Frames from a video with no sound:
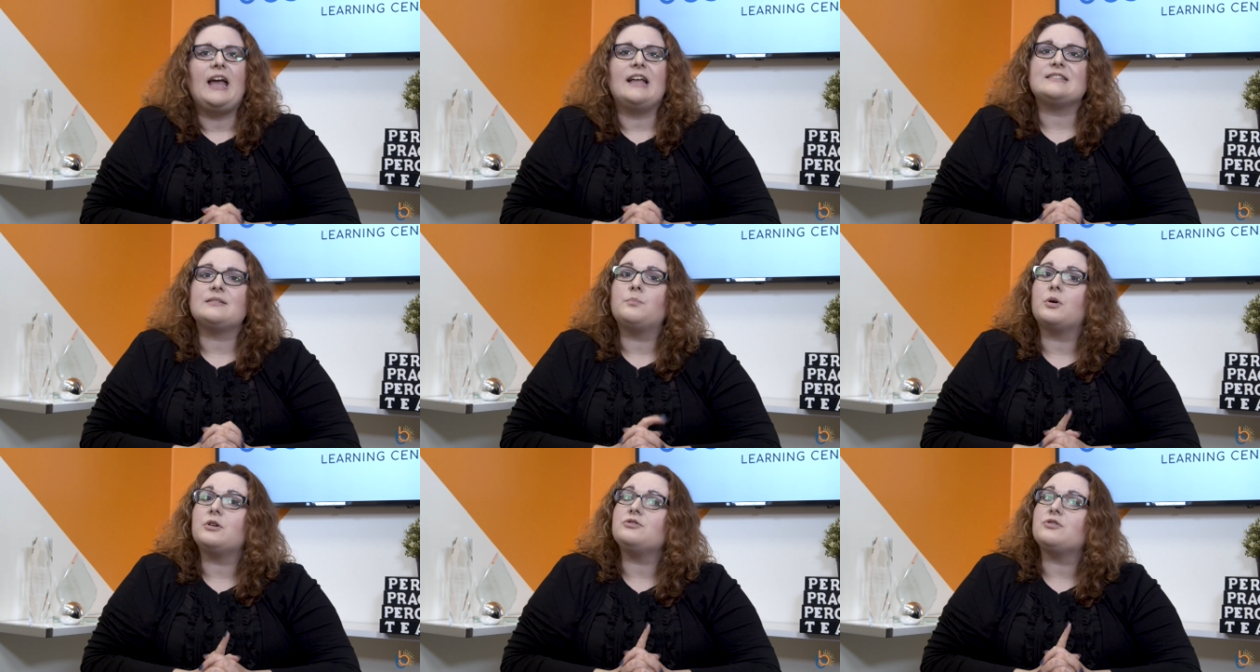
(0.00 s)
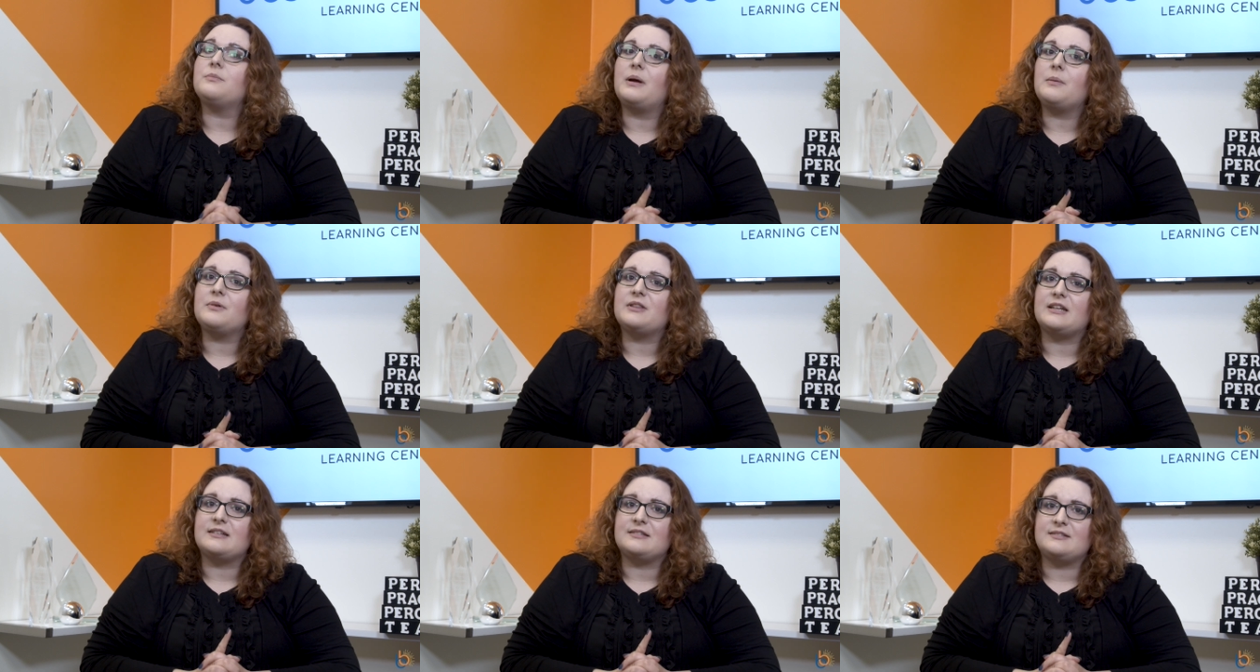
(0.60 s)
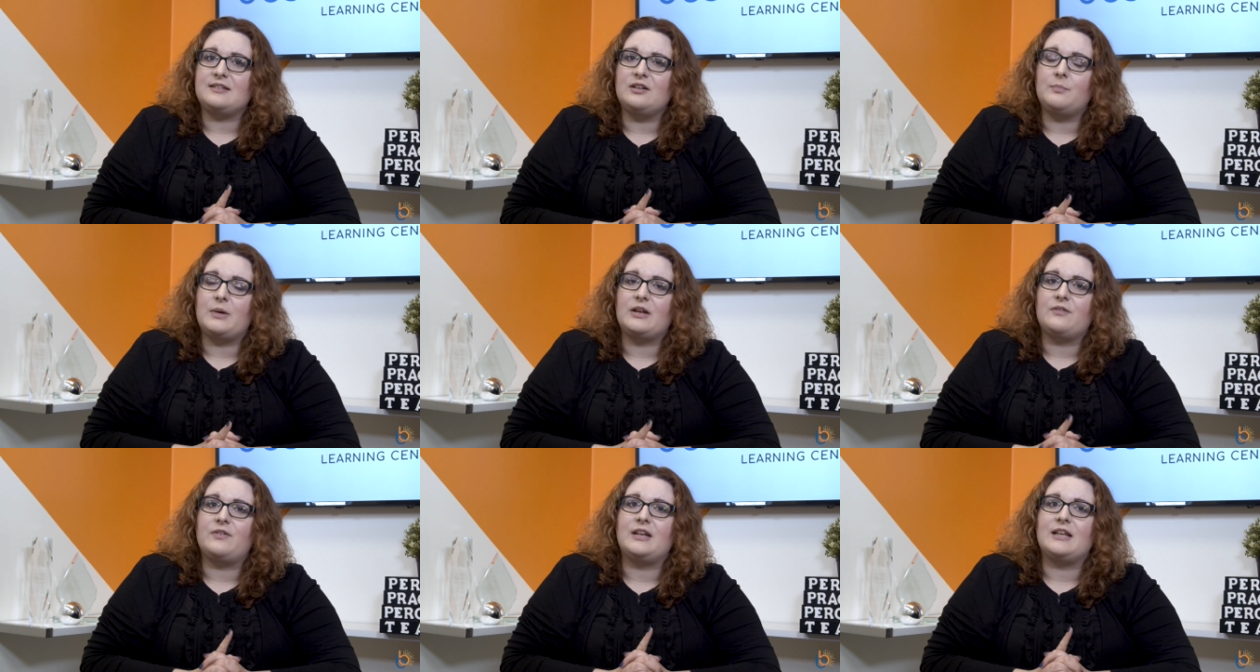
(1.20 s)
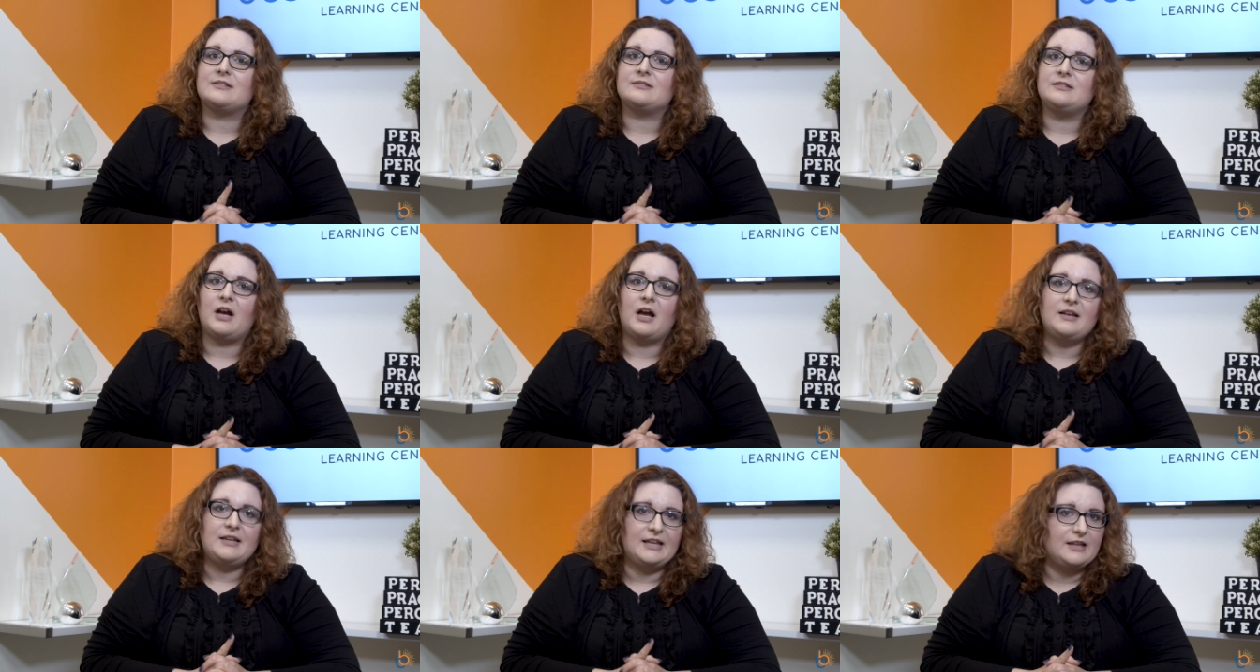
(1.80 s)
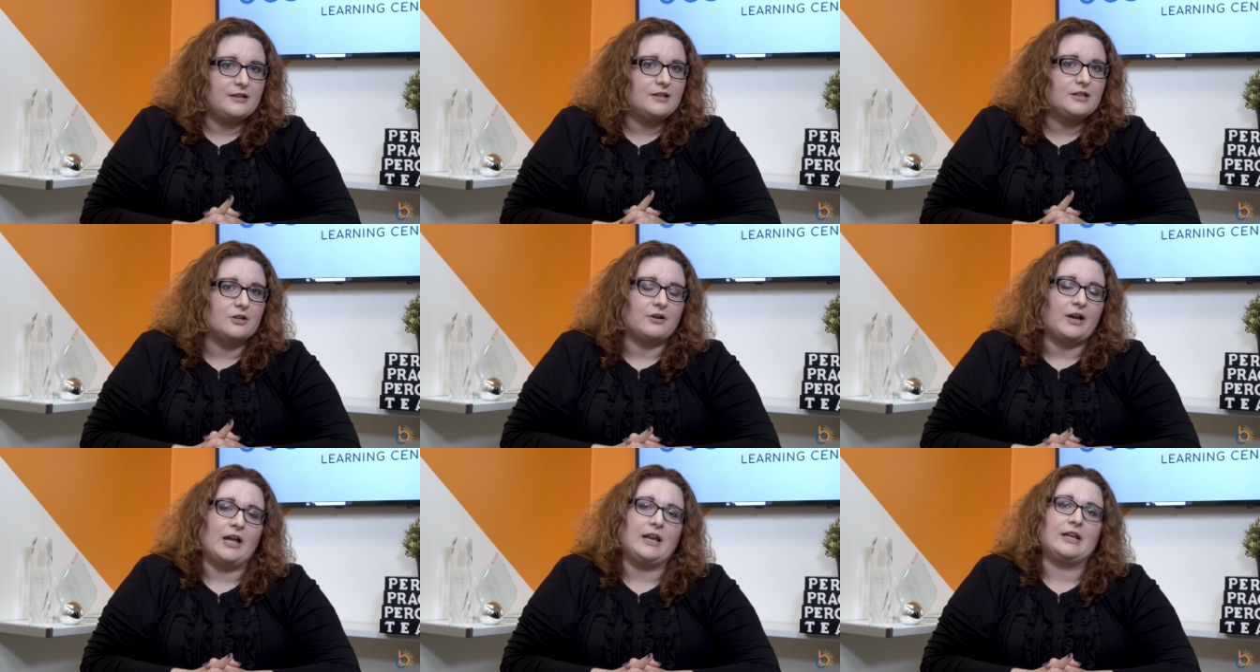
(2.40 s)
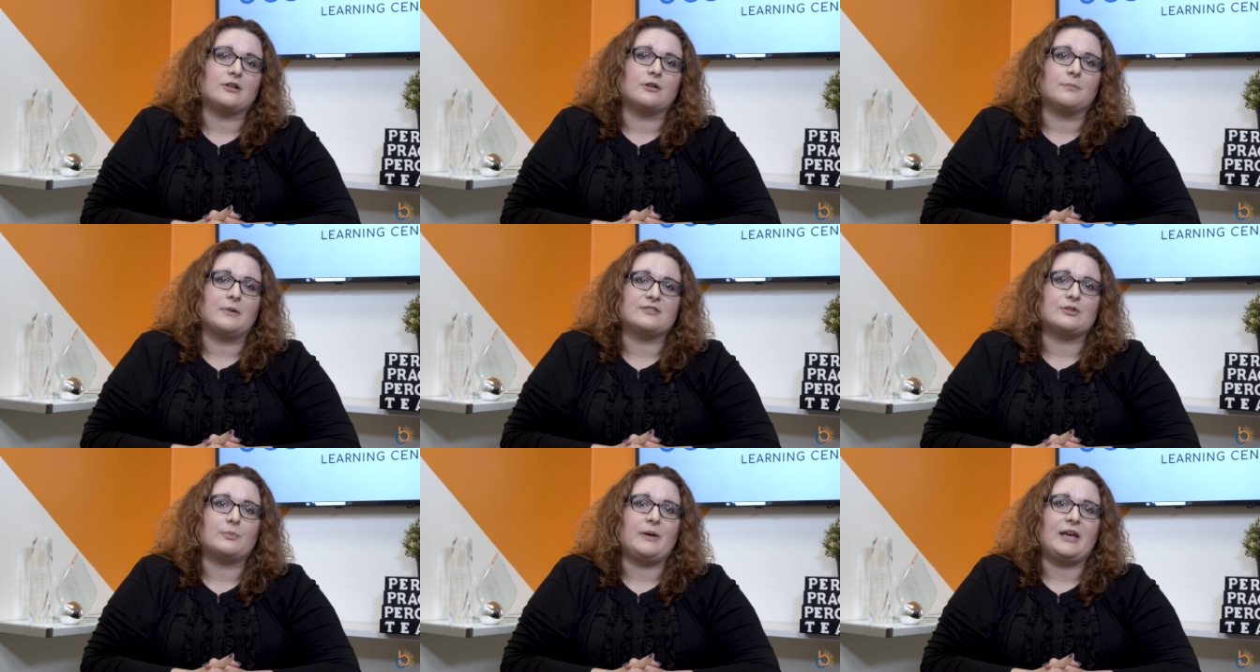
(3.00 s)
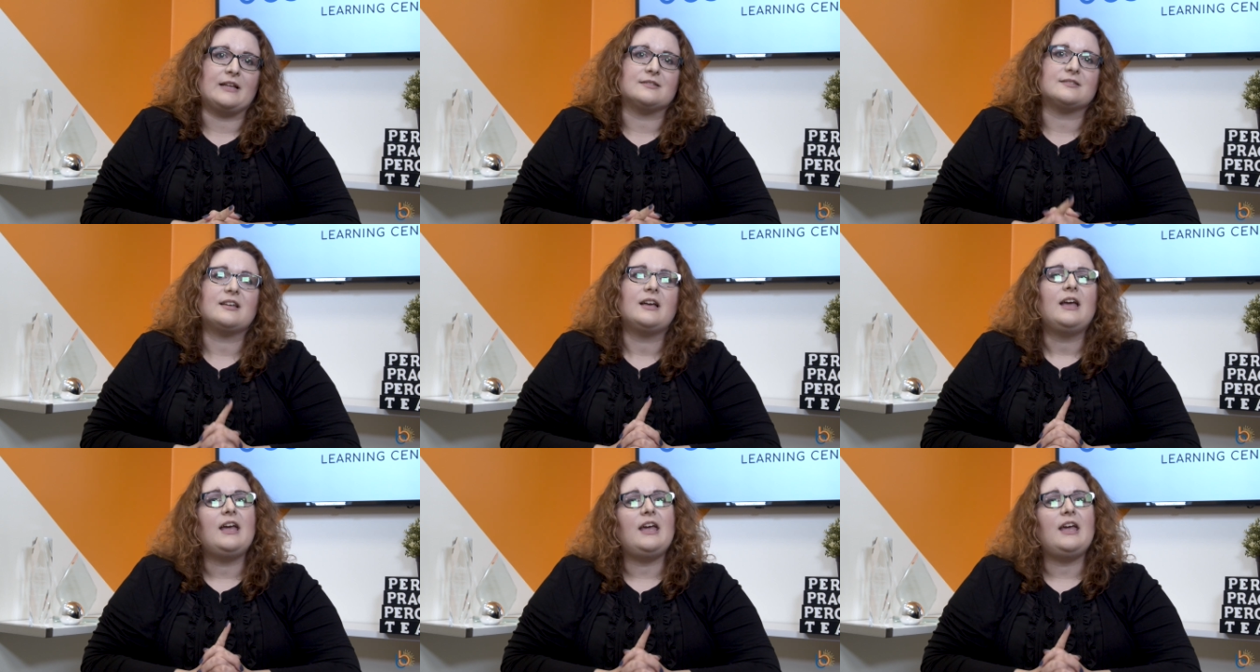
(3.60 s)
It's important to remember that acetaminophen is not healing your headache or muscle pains.